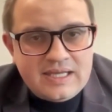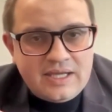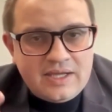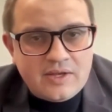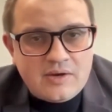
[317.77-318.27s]

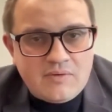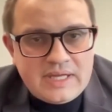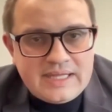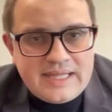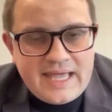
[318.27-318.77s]

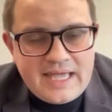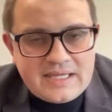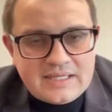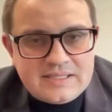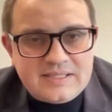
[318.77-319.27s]

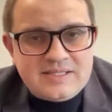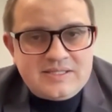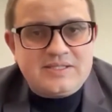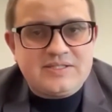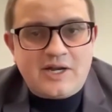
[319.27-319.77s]
they
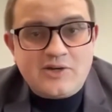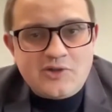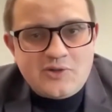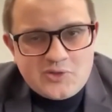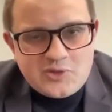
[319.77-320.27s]
start
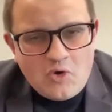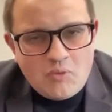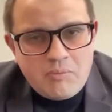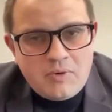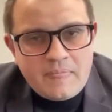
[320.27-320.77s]
to lose hope.